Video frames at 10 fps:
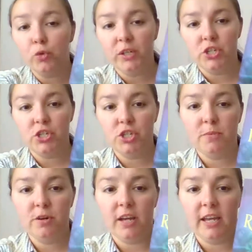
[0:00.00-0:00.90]
Religions
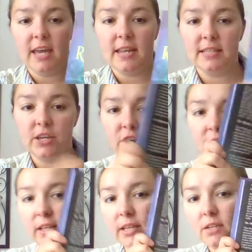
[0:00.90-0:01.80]
book. Again, it's internet
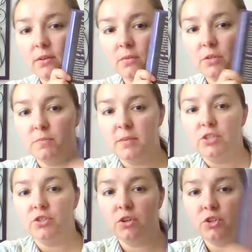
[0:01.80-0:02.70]
linked, which means
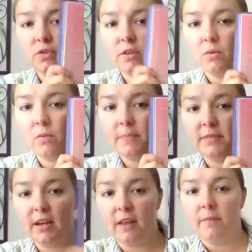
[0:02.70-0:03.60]
you go to the
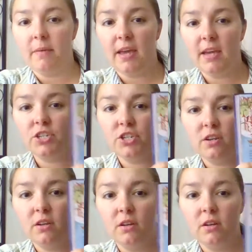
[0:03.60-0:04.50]
website on the page,
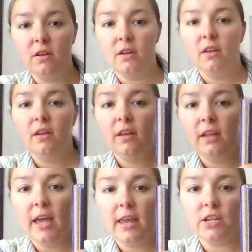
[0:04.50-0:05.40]

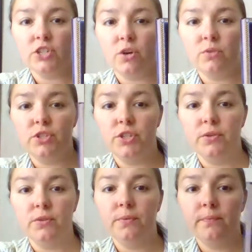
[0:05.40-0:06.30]
and it shows
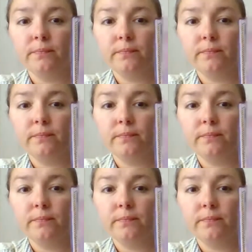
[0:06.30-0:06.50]
you